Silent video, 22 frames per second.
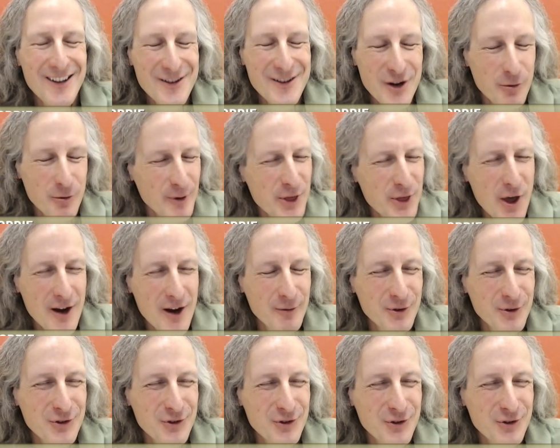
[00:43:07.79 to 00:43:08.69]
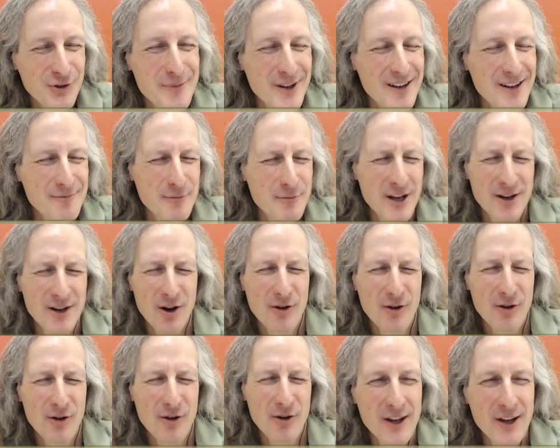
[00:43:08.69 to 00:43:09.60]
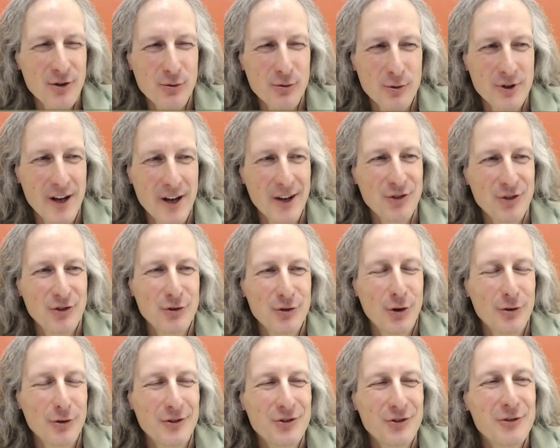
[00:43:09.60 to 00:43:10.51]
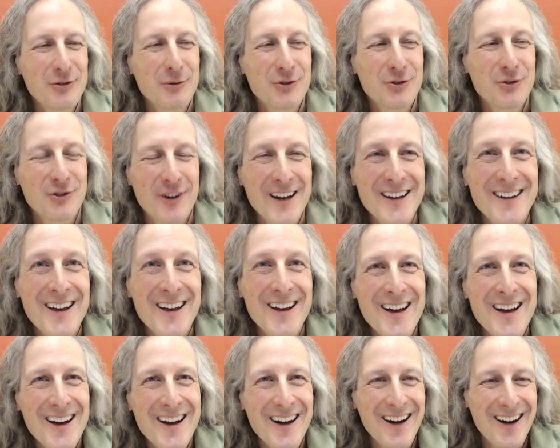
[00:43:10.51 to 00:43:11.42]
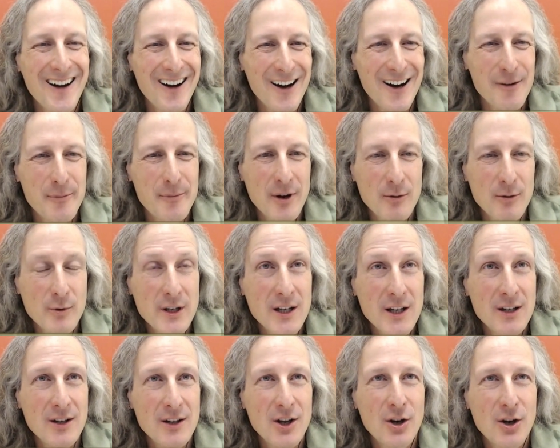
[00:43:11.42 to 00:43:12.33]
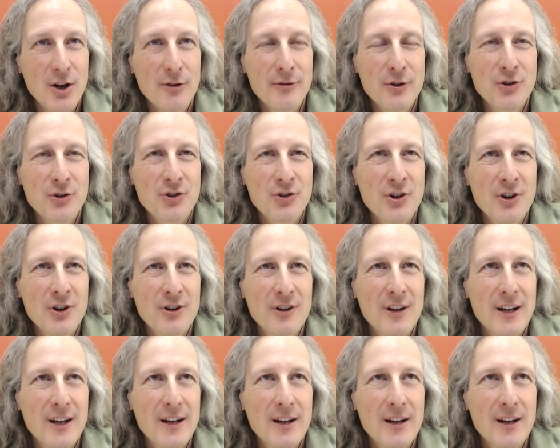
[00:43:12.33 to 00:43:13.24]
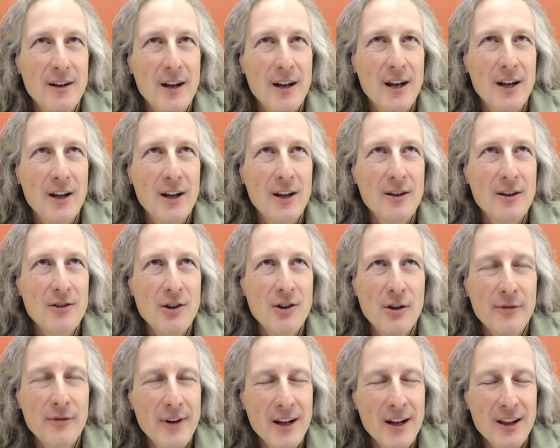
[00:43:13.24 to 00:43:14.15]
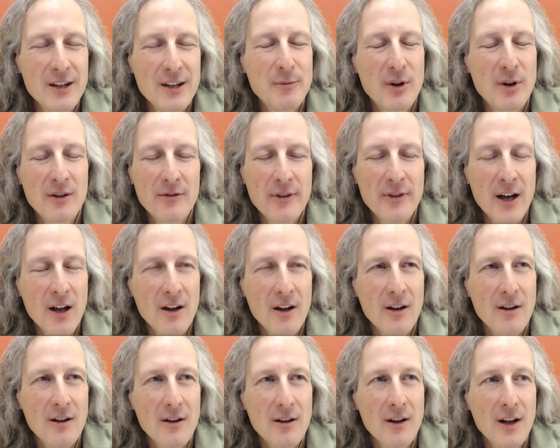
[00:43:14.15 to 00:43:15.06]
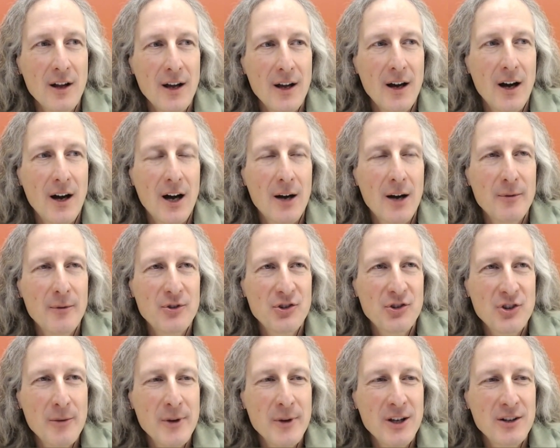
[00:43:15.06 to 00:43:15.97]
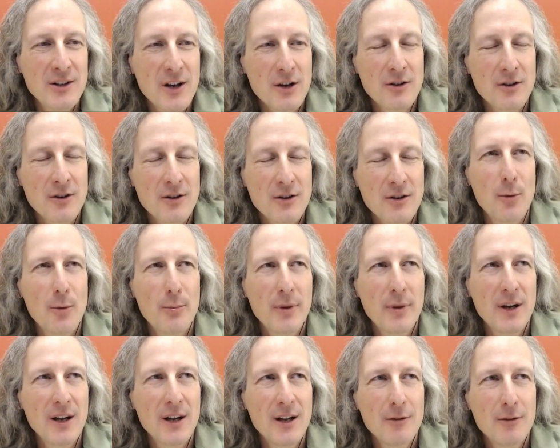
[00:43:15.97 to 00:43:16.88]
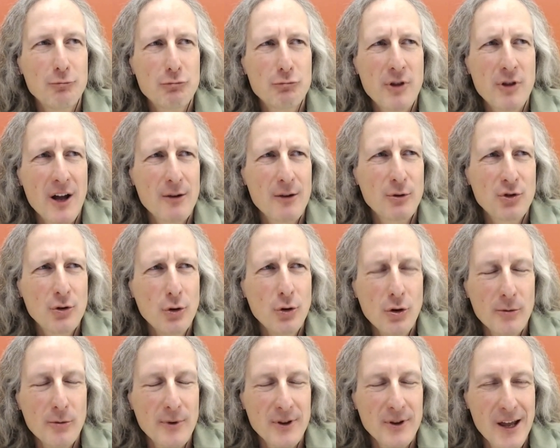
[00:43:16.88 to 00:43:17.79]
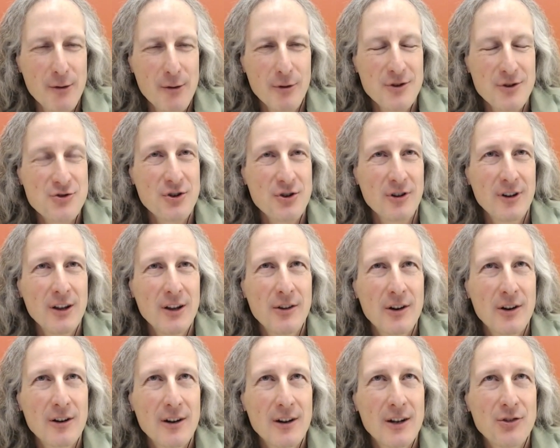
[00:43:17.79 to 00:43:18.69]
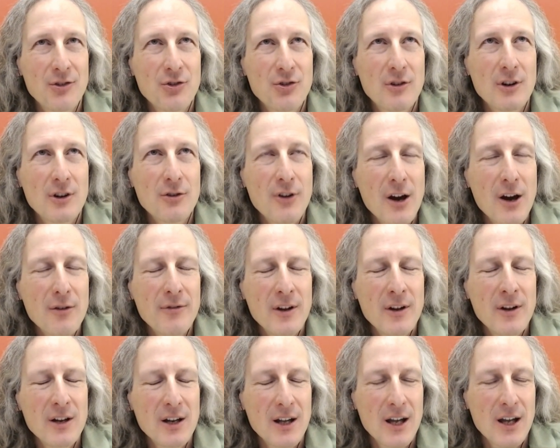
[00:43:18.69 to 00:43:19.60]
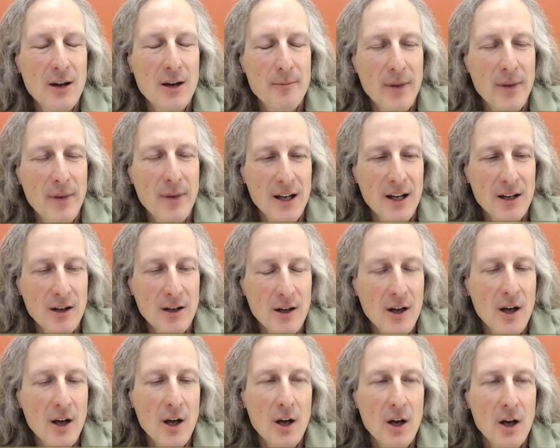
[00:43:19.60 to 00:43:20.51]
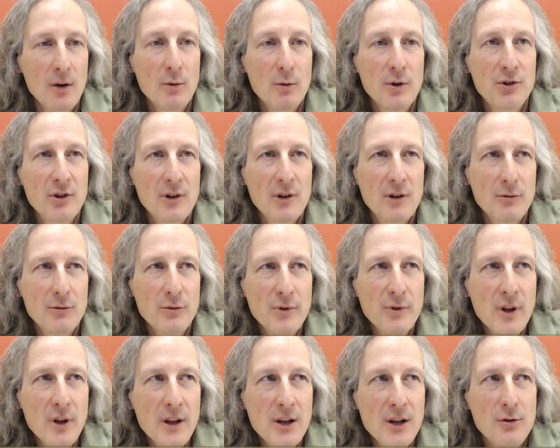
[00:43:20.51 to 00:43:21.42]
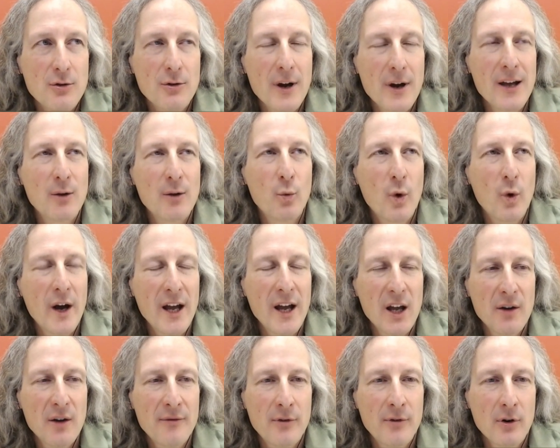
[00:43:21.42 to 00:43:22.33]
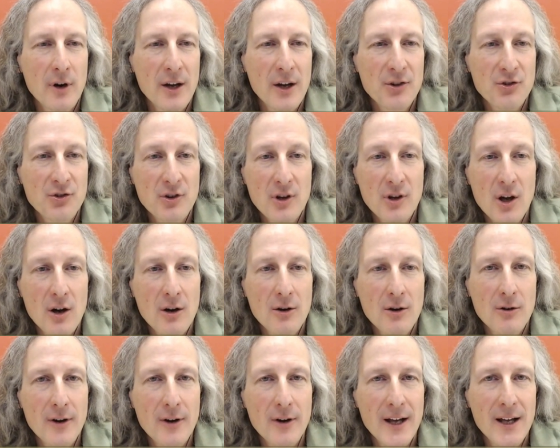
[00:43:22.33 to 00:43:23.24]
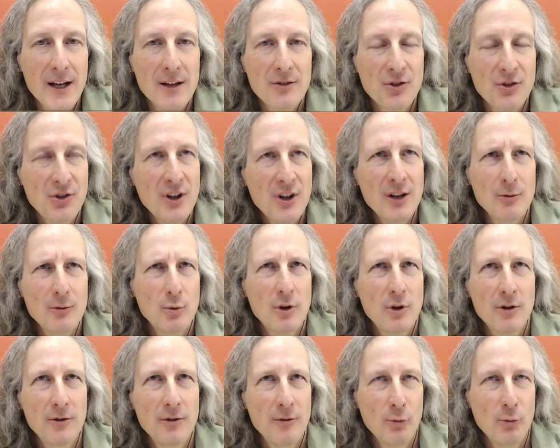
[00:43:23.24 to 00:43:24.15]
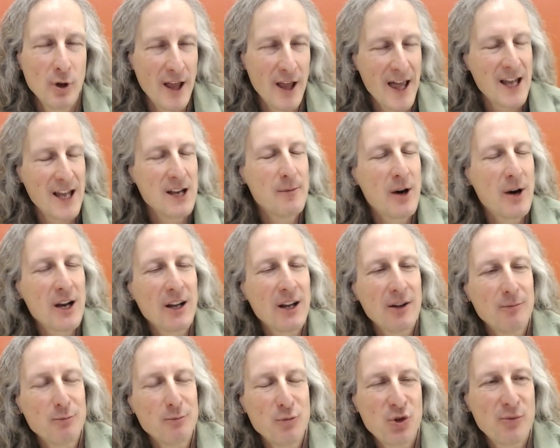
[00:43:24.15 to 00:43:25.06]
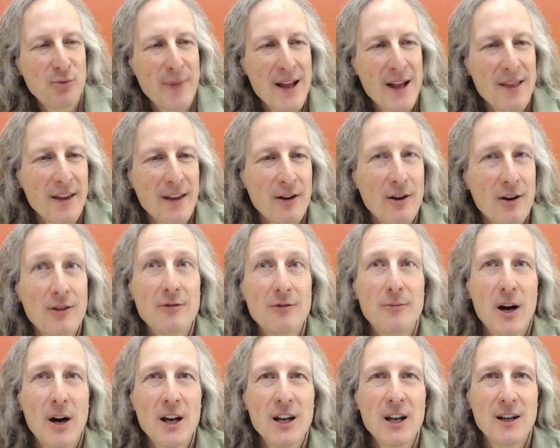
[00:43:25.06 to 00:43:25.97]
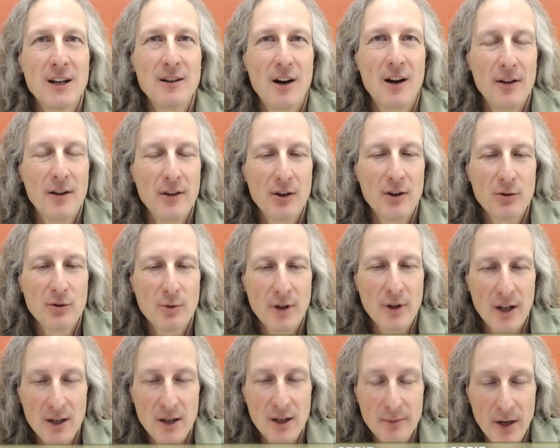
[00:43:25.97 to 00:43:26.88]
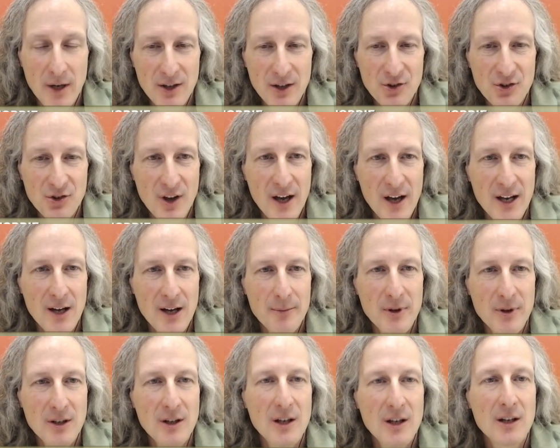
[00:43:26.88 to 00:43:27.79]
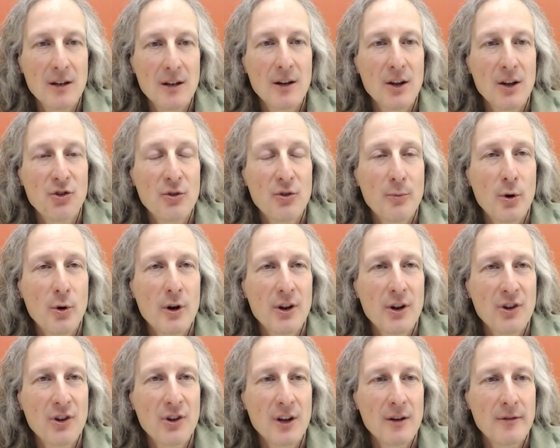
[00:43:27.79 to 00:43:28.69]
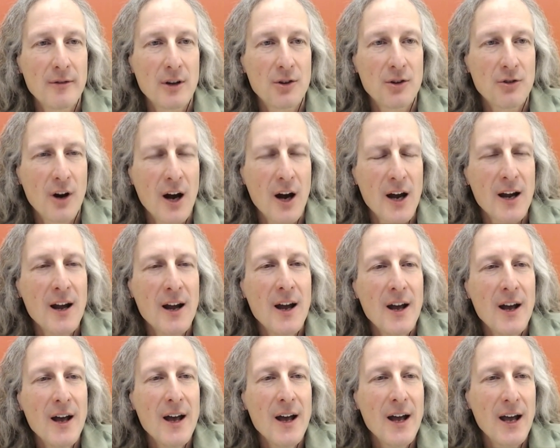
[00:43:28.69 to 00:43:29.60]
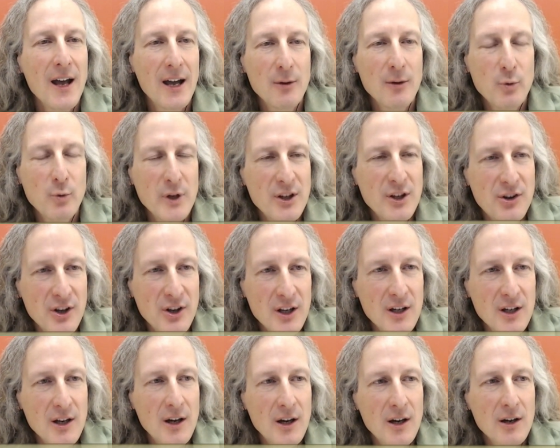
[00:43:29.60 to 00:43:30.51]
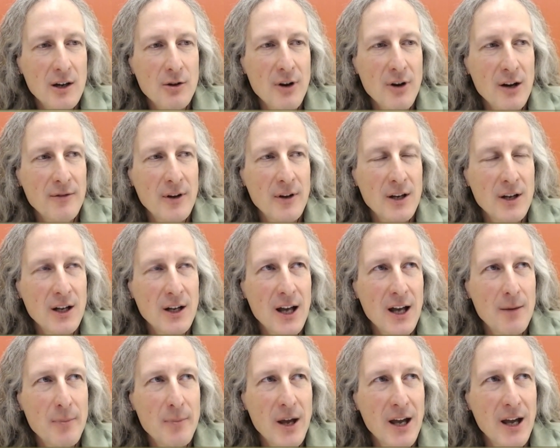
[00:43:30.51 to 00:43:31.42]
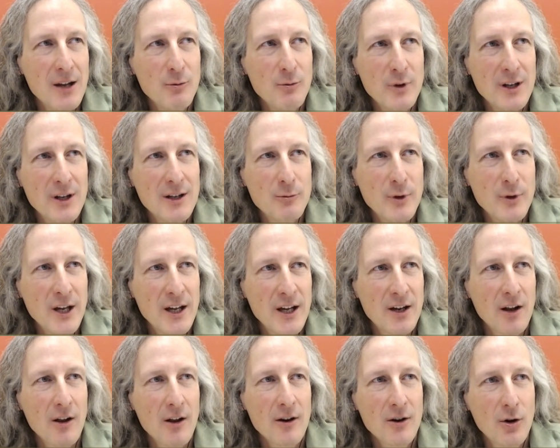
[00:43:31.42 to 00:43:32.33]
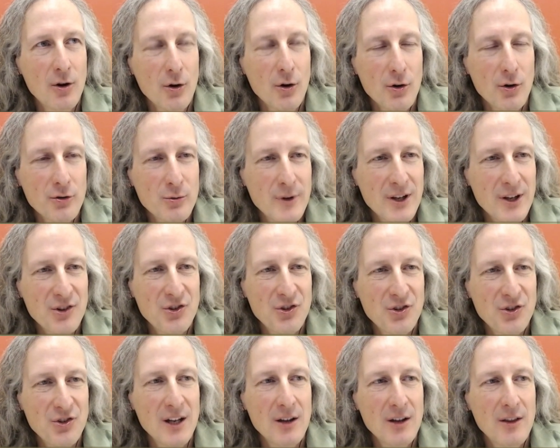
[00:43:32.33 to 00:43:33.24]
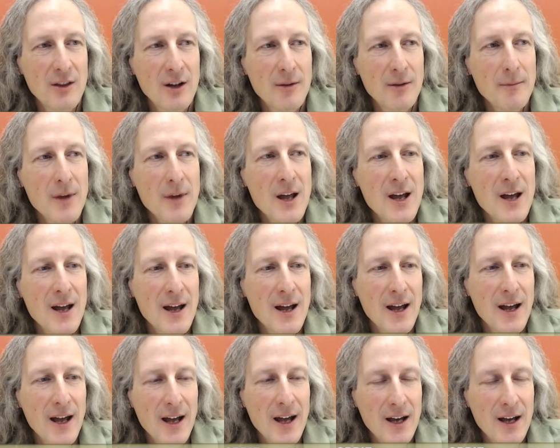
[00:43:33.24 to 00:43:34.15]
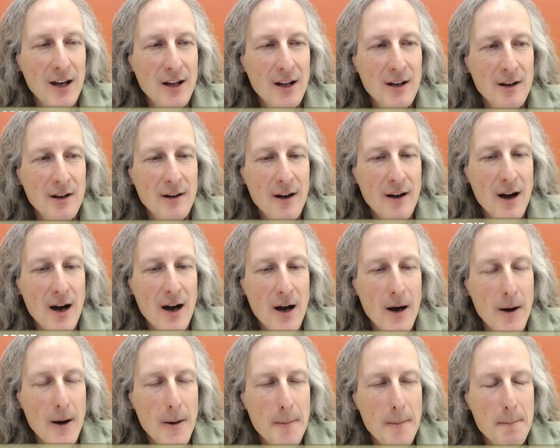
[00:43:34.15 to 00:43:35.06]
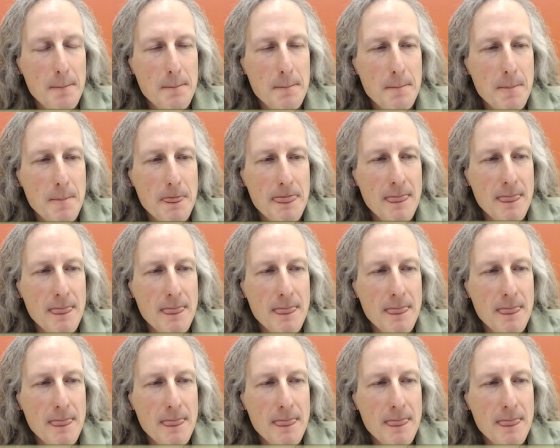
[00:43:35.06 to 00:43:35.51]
you know, we thought it was great, but and our friends were nice and told us it was great, uh, but we didn't know for certain. And, and you know, frankly, Marvell um, as a semiconductor company thought it was cool, but they weren't sure either. And so a crowdfunding campaign was a really great way for us to go and see will will anybody spend their own money on this? Will anybody sign up and, and, and support us and give it a try? And we did a crowdfunding campaign. We we hit all our goals. We exceeded them, and um,